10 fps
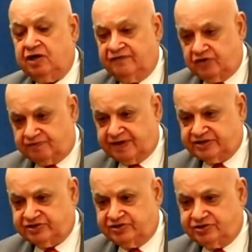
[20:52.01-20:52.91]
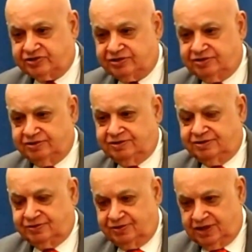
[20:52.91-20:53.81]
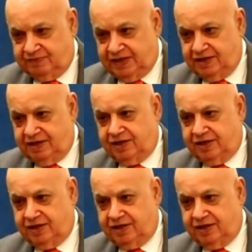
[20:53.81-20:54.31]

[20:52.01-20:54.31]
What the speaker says: of your presence in the meeting.